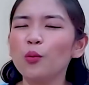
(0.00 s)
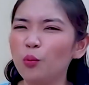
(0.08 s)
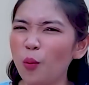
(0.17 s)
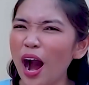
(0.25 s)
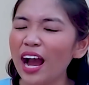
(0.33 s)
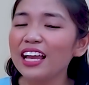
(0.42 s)

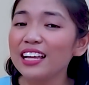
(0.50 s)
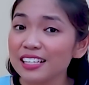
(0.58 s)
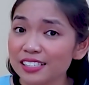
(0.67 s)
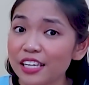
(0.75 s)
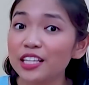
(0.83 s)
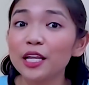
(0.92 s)
Why
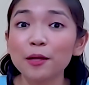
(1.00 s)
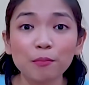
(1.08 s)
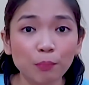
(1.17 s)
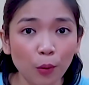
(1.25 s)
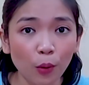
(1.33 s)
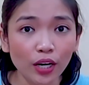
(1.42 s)
is it
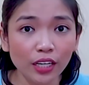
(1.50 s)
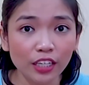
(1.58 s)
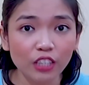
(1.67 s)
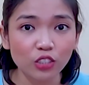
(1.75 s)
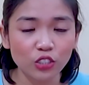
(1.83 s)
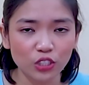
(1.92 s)

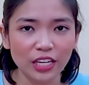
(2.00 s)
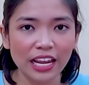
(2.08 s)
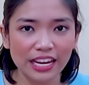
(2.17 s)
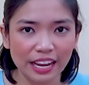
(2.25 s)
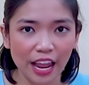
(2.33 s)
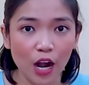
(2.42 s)
important to
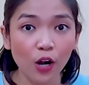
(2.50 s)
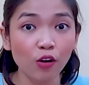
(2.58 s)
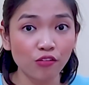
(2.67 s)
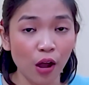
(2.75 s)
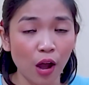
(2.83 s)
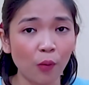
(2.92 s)
take care
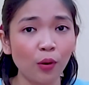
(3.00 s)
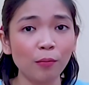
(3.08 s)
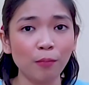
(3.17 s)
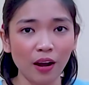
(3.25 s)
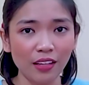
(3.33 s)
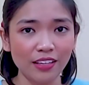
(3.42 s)
of our
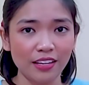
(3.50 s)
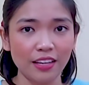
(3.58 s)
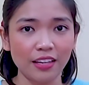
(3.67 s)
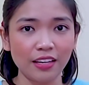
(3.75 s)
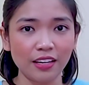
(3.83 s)
body?